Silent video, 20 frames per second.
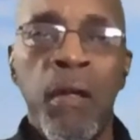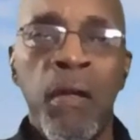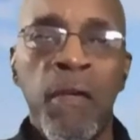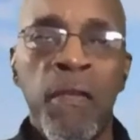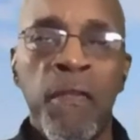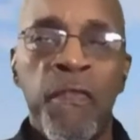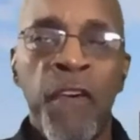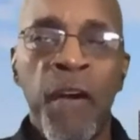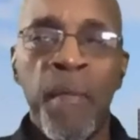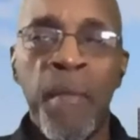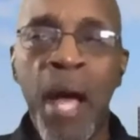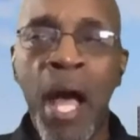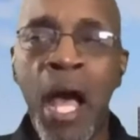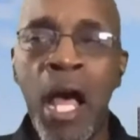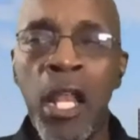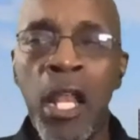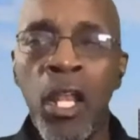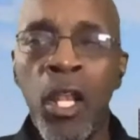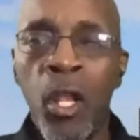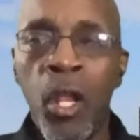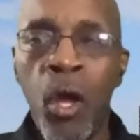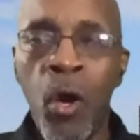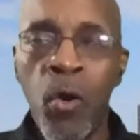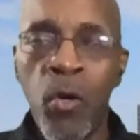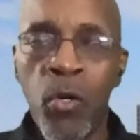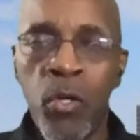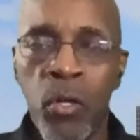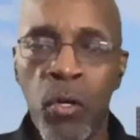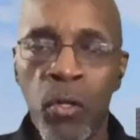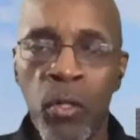from our
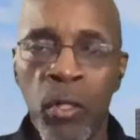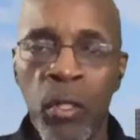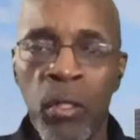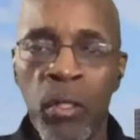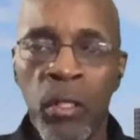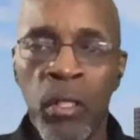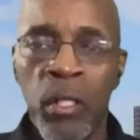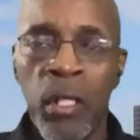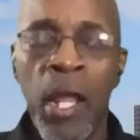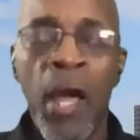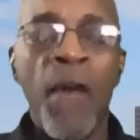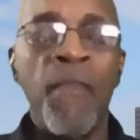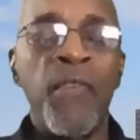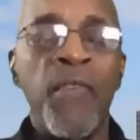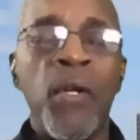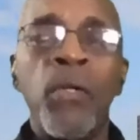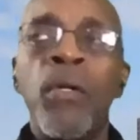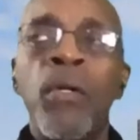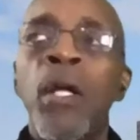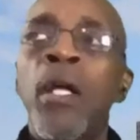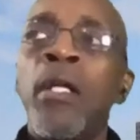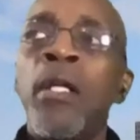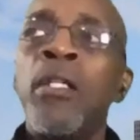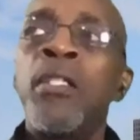local level